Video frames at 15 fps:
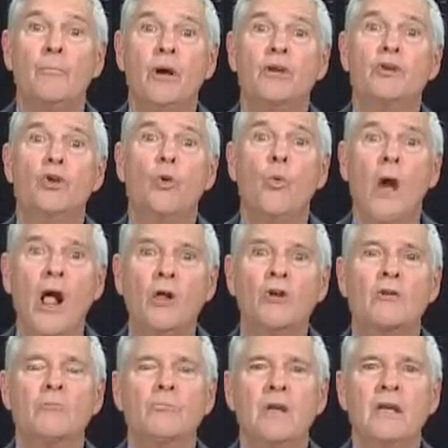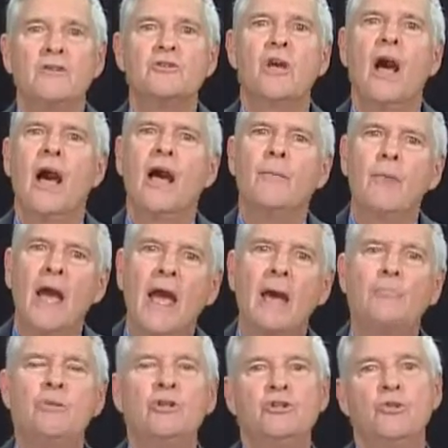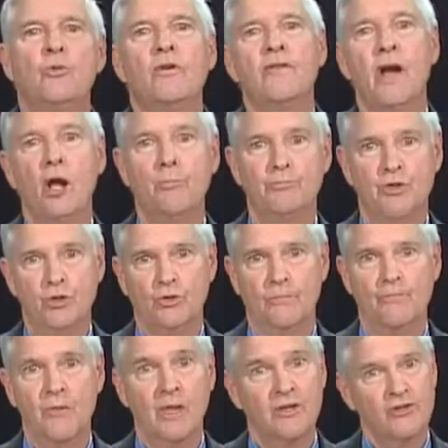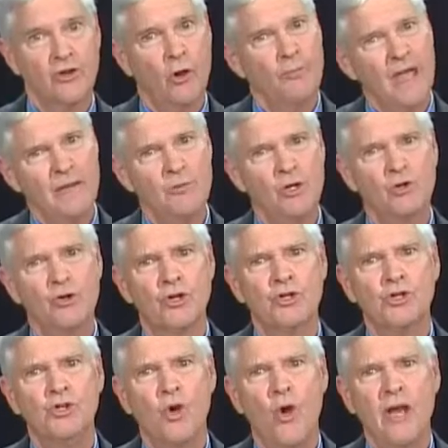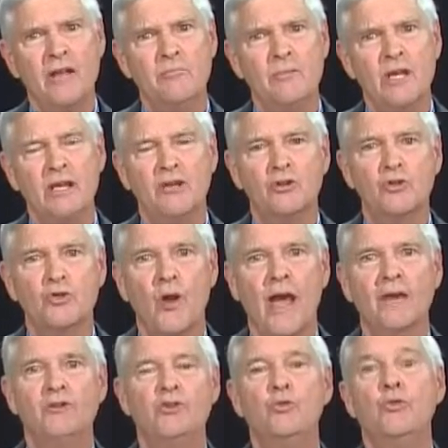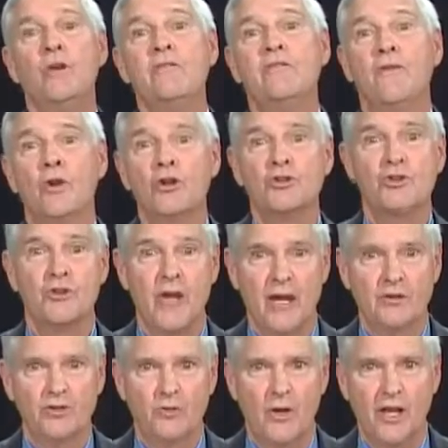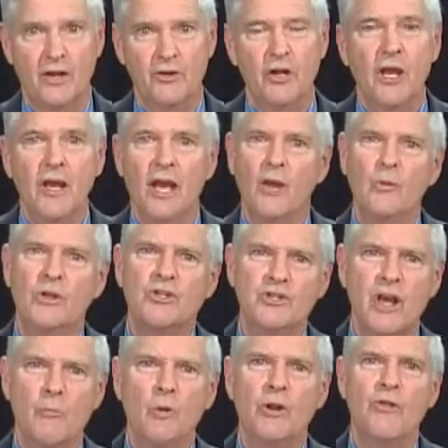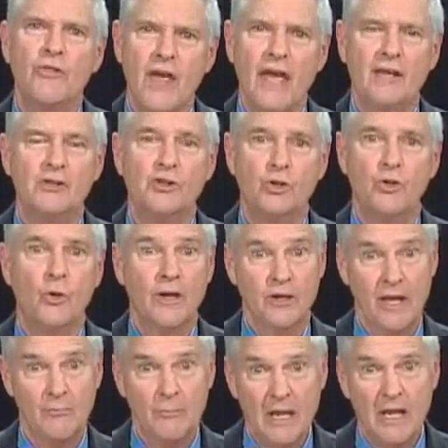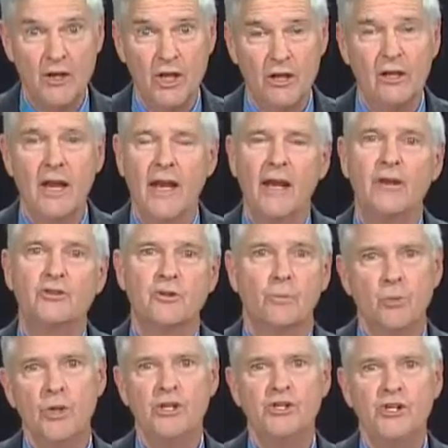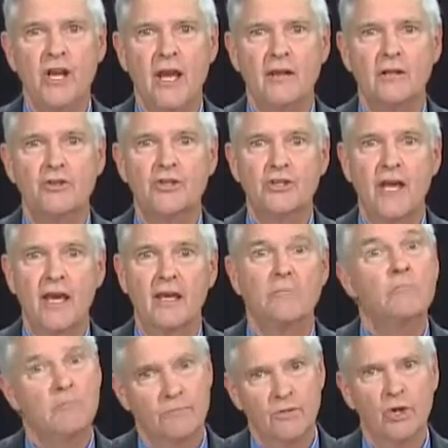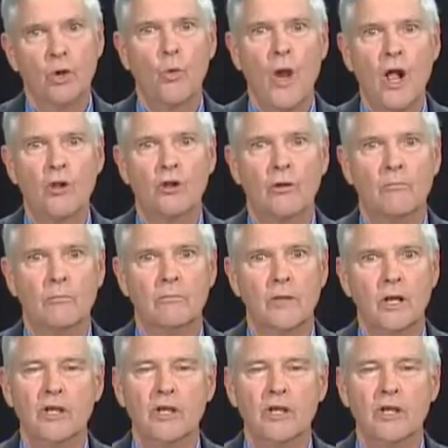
But you're welcome means I'm happy to have helped you. So maybe you can join me in trying to reverse that trend. And when someone thanks you and they mean it and it's appreciated, say, you're welcome.